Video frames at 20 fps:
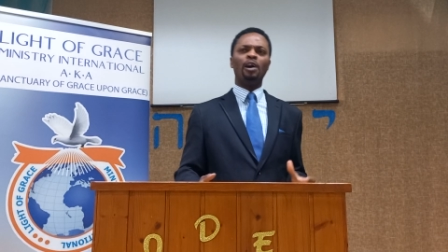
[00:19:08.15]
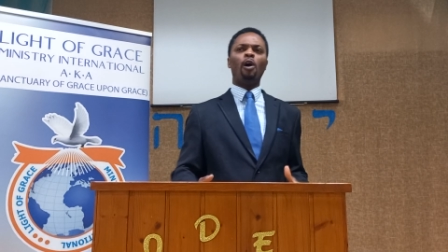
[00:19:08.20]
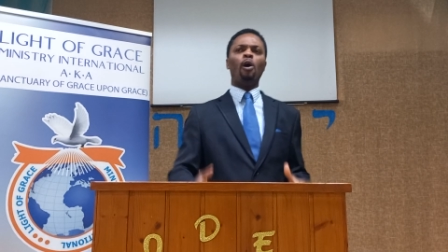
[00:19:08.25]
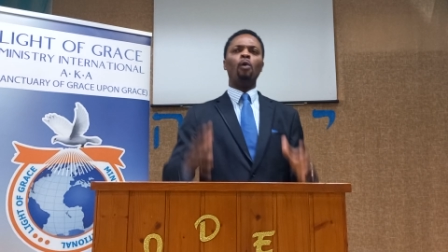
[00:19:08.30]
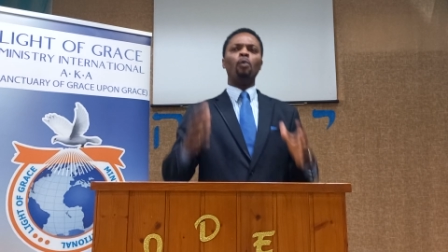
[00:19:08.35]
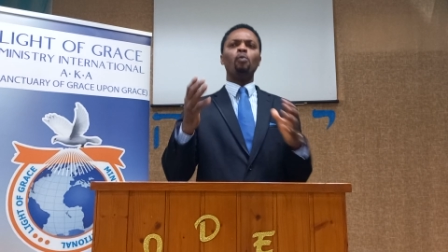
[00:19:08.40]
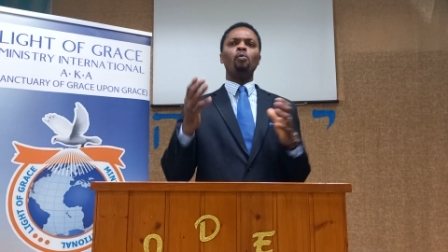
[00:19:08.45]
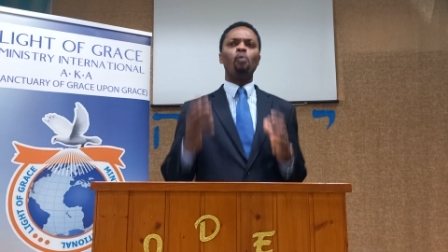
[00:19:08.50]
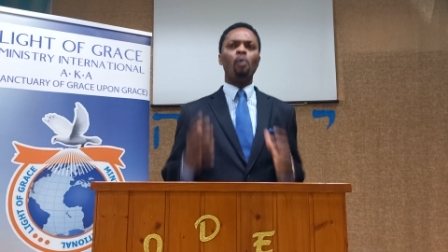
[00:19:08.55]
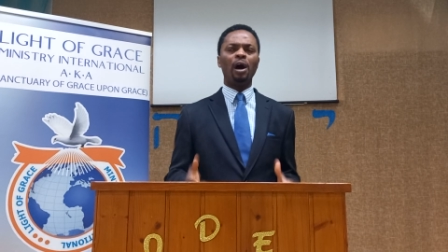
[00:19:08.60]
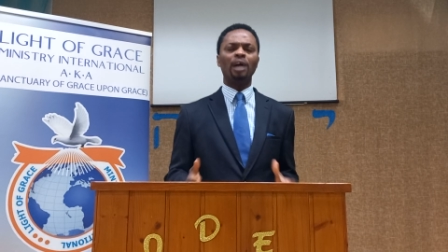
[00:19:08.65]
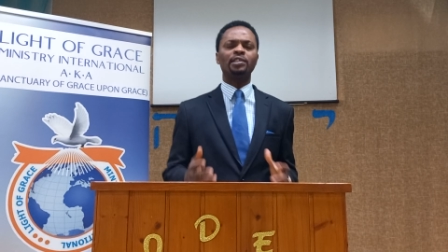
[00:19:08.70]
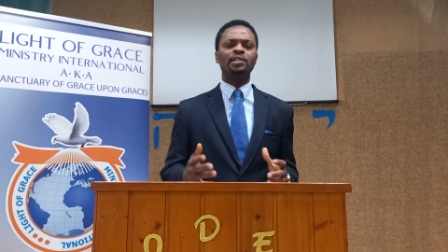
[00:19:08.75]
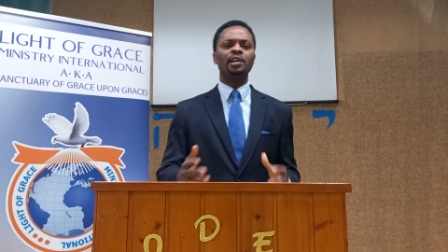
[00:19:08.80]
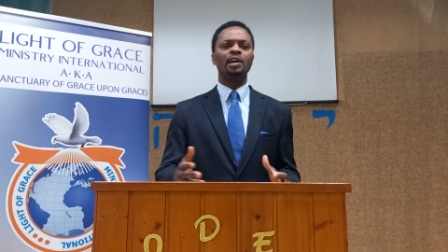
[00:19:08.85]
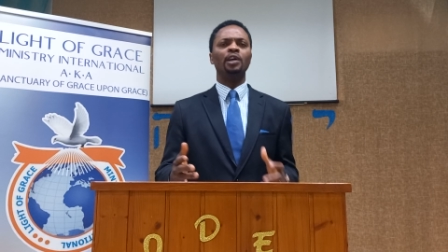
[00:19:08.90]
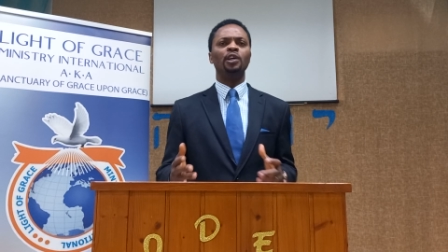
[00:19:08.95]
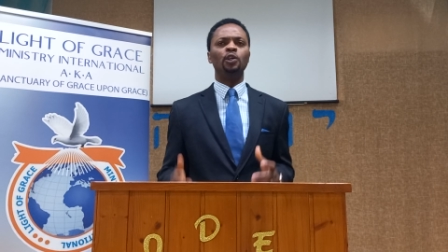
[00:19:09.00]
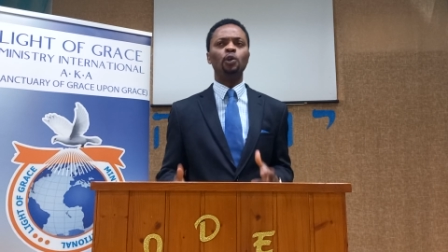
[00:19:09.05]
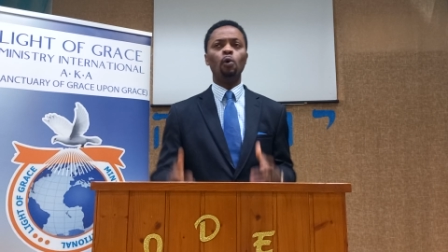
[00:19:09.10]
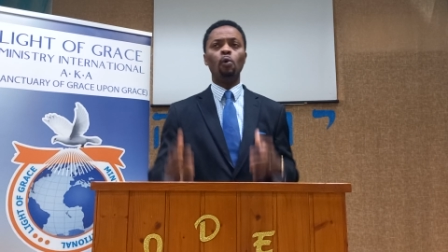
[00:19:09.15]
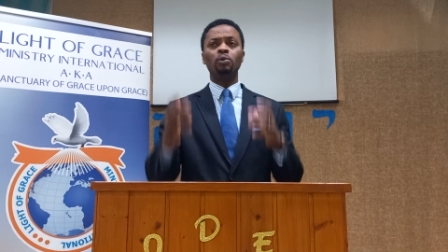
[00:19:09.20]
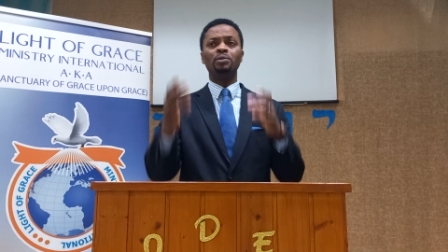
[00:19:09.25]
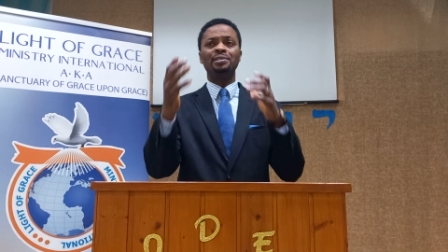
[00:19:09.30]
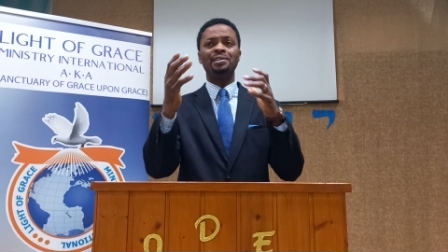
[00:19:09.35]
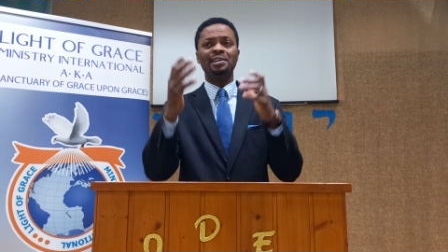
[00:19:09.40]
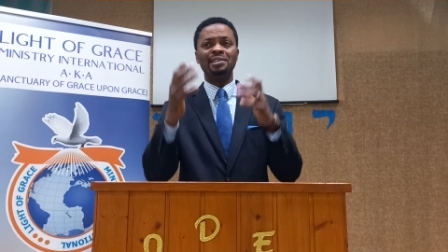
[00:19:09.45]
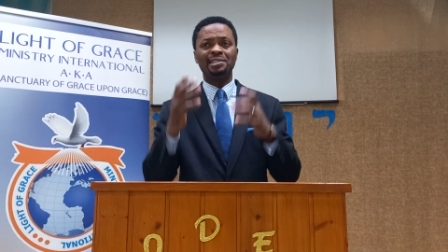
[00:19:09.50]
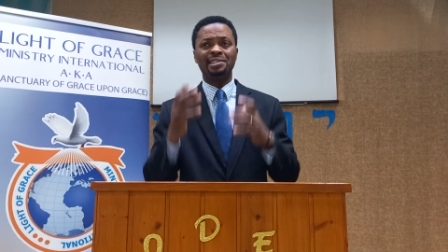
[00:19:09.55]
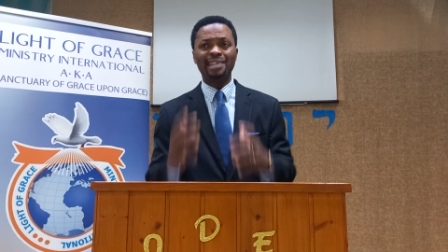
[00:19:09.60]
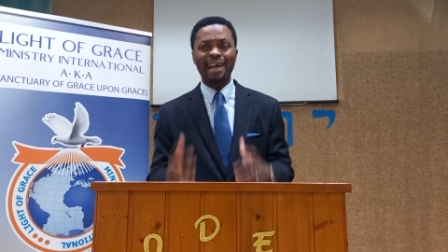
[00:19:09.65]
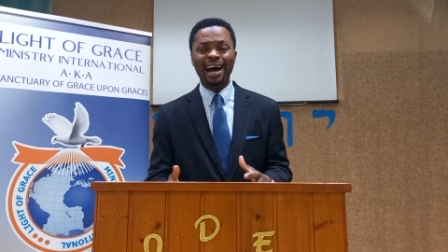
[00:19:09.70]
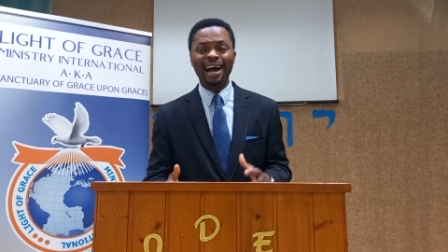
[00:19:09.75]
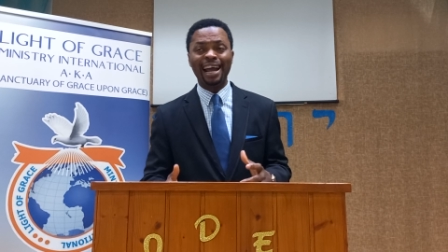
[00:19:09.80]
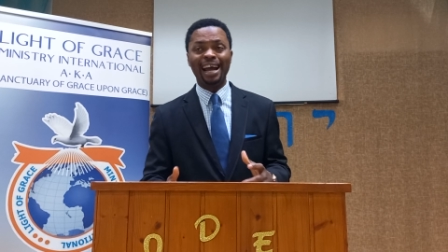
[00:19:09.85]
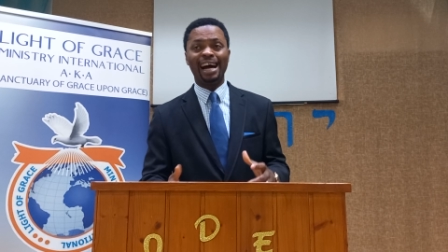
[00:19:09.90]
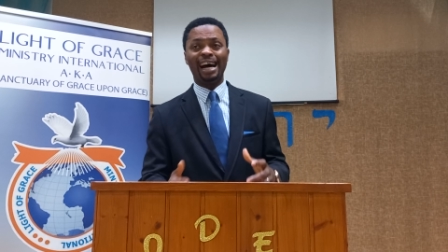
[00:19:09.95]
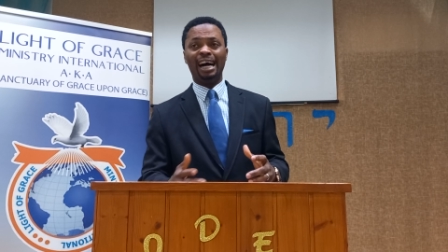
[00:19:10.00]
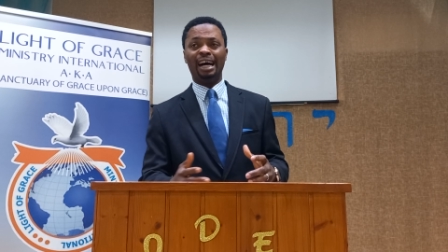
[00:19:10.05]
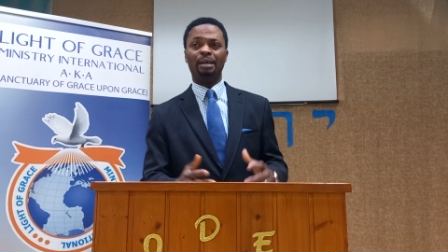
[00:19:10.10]
on what you
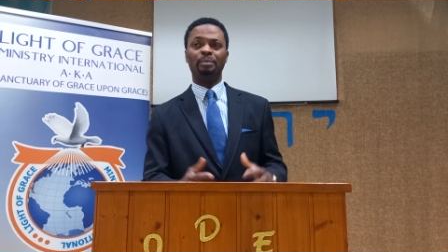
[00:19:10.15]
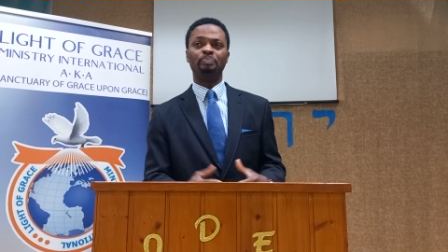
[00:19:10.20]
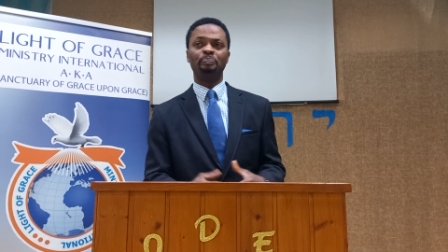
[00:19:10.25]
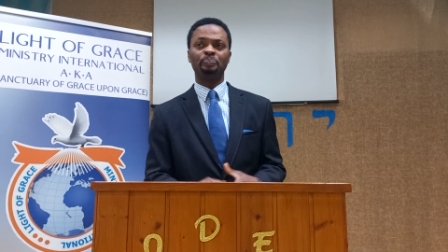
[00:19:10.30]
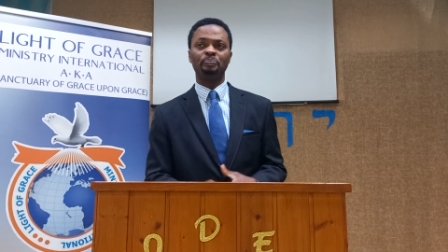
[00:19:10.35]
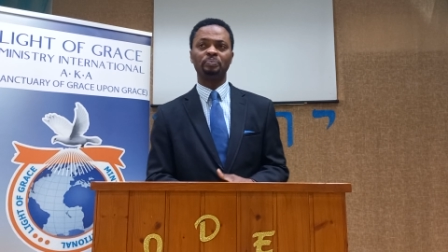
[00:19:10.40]
desire,